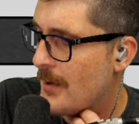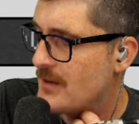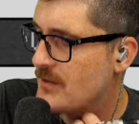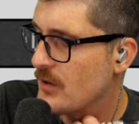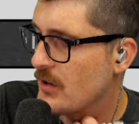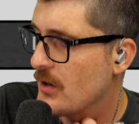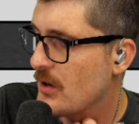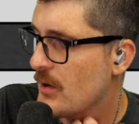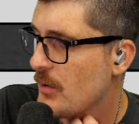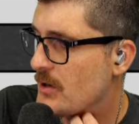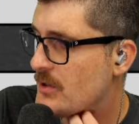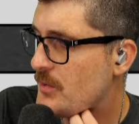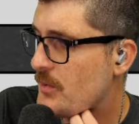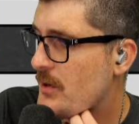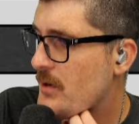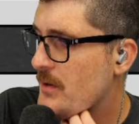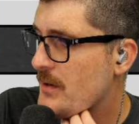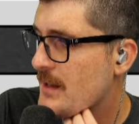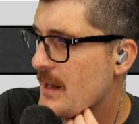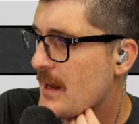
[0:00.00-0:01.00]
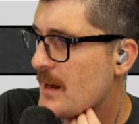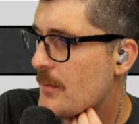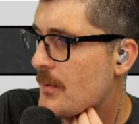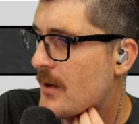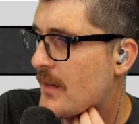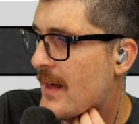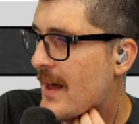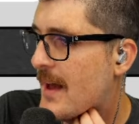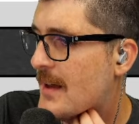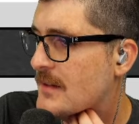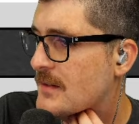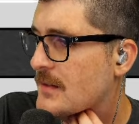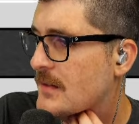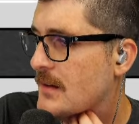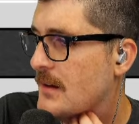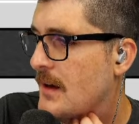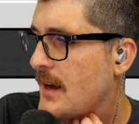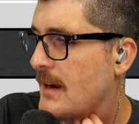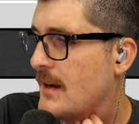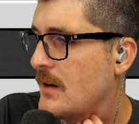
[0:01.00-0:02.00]
look good on lunch work day, but alas,
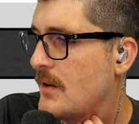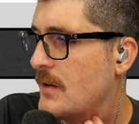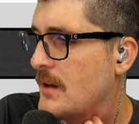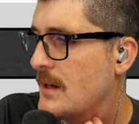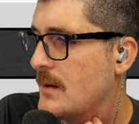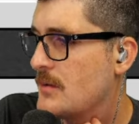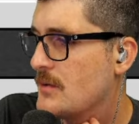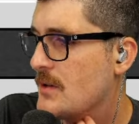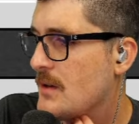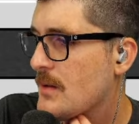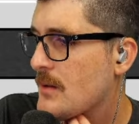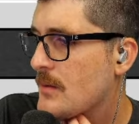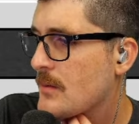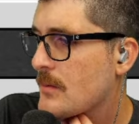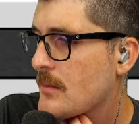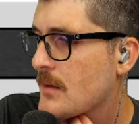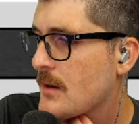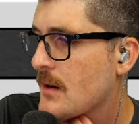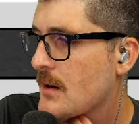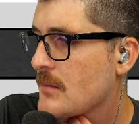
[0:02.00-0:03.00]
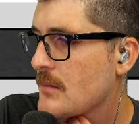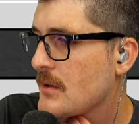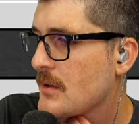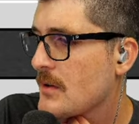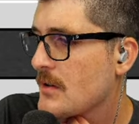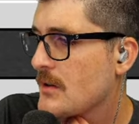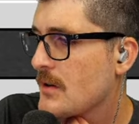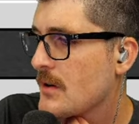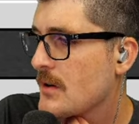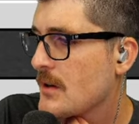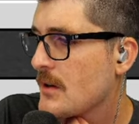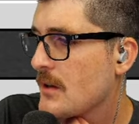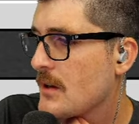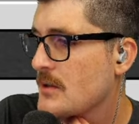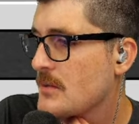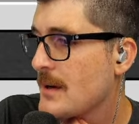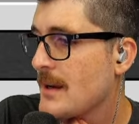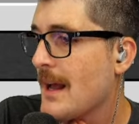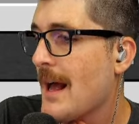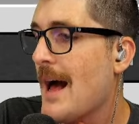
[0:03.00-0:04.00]
I can only keep streaming unmuted during the lunch
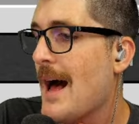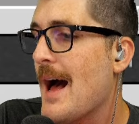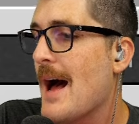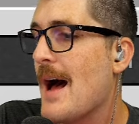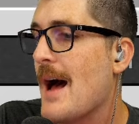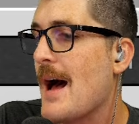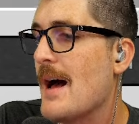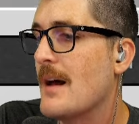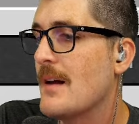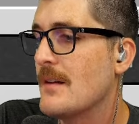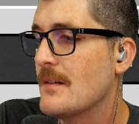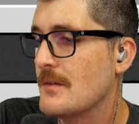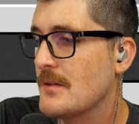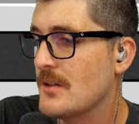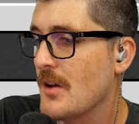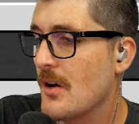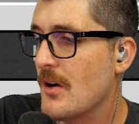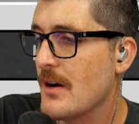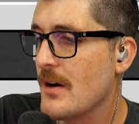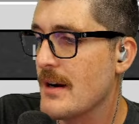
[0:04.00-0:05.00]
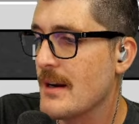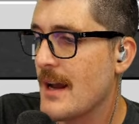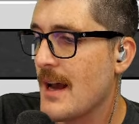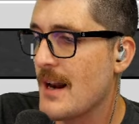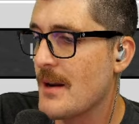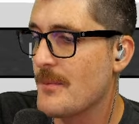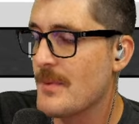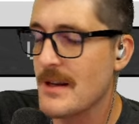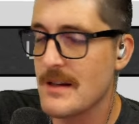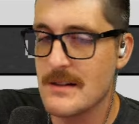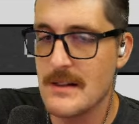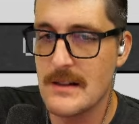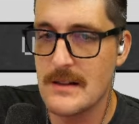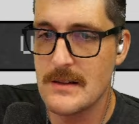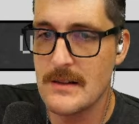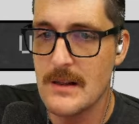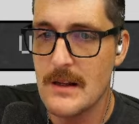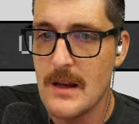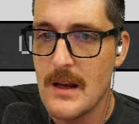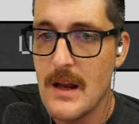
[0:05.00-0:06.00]
break. Ah, sorry, got it, Pixies.
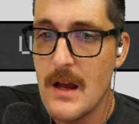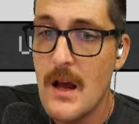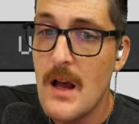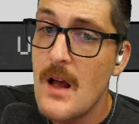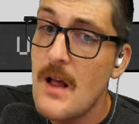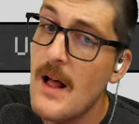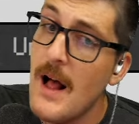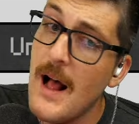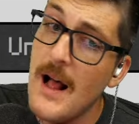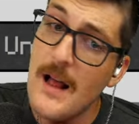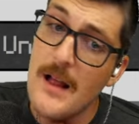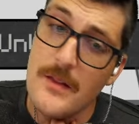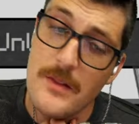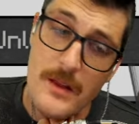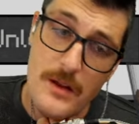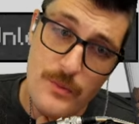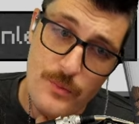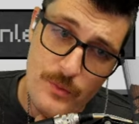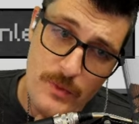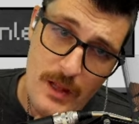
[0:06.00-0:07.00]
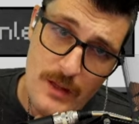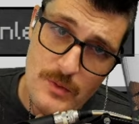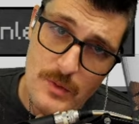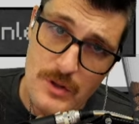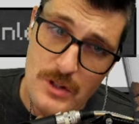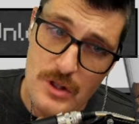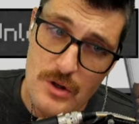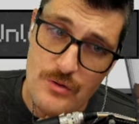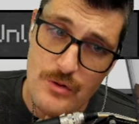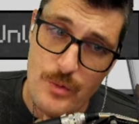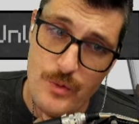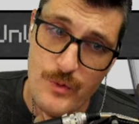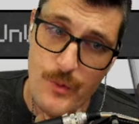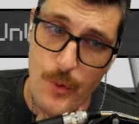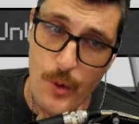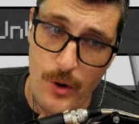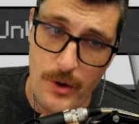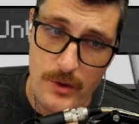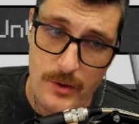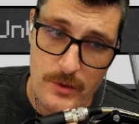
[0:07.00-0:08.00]
That's what the YouTube's
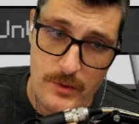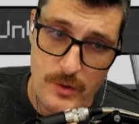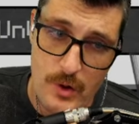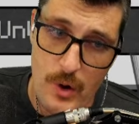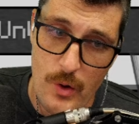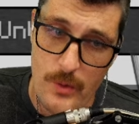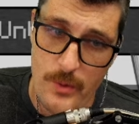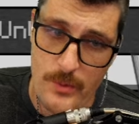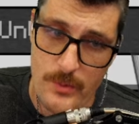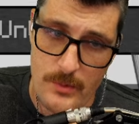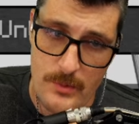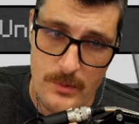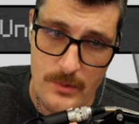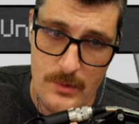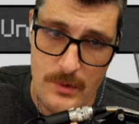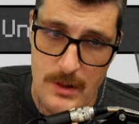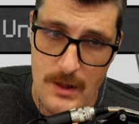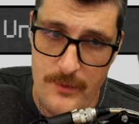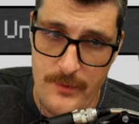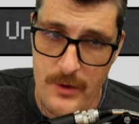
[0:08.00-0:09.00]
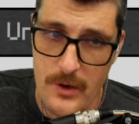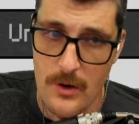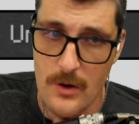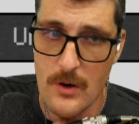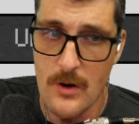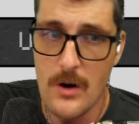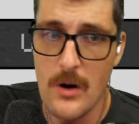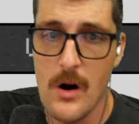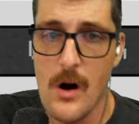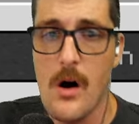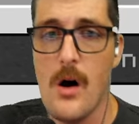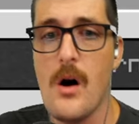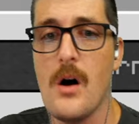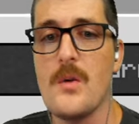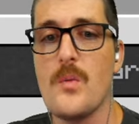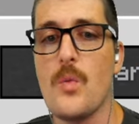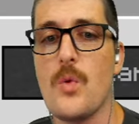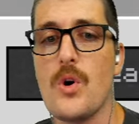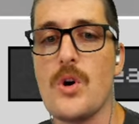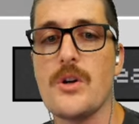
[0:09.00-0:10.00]
for. So if you're
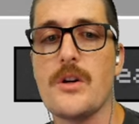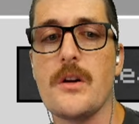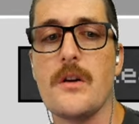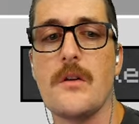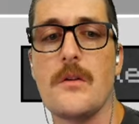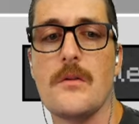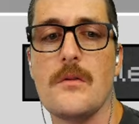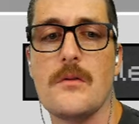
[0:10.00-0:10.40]
on work and